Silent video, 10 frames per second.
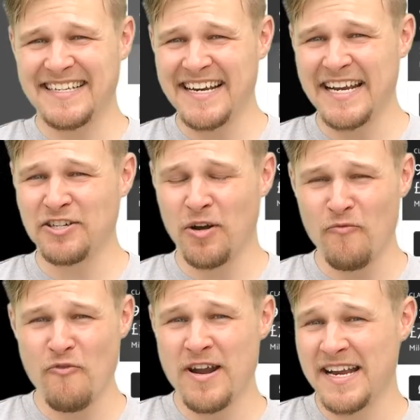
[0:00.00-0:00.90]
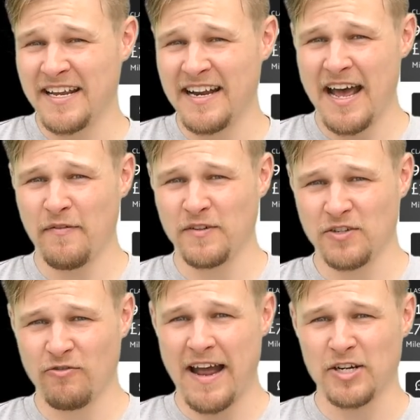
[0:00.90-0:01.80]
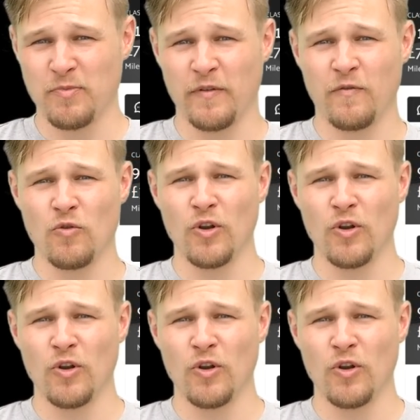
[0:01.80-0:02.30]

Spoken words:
an itch I'm really going to have to scratch before